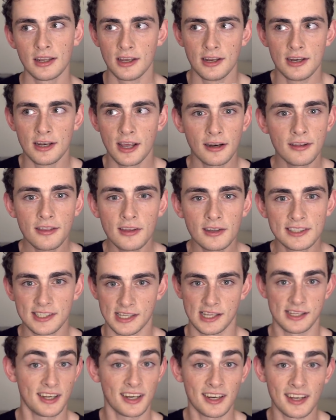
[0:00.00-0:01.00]
None of those
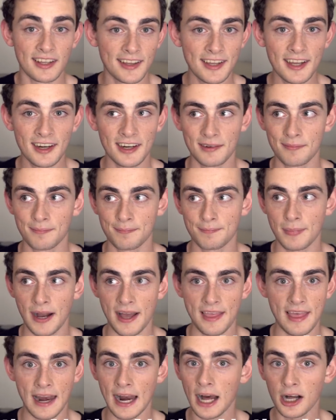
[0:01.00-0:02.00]
things are considered
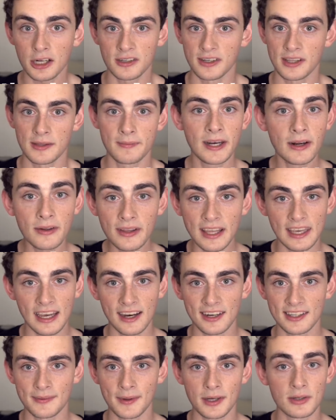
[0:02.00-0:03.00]
by that algorithm. It only
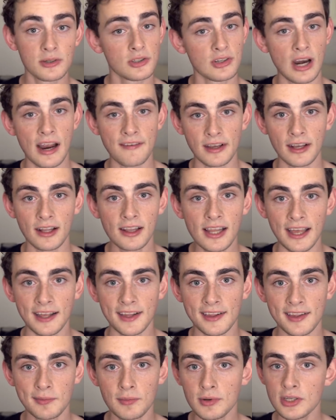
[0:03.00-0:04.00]
cares about driving
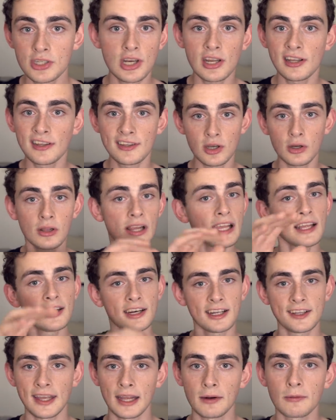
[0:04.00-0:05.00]
clicks, which is totally
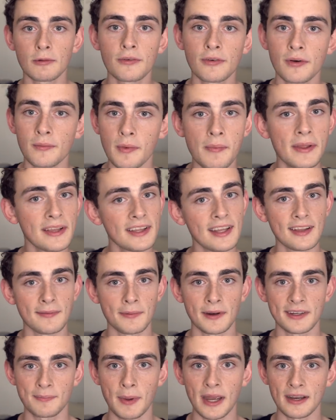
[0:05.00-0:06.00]
understandable from a business
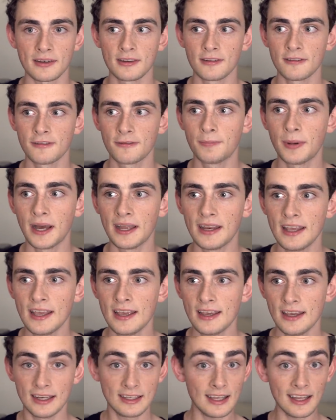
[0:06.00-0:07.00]
perspective, but
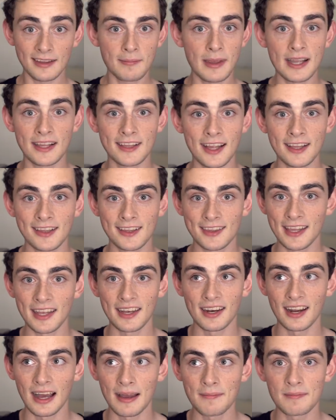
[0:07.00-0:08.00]
it doesn't make sense
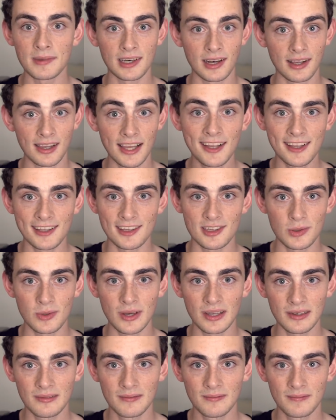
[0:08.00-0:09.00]
that I'm going to listen to
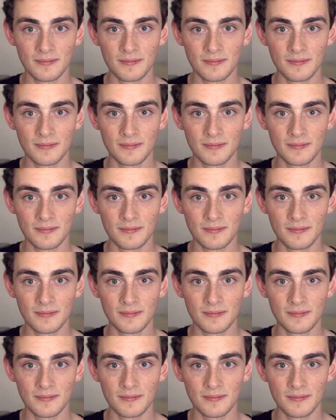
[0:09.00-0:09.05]
it.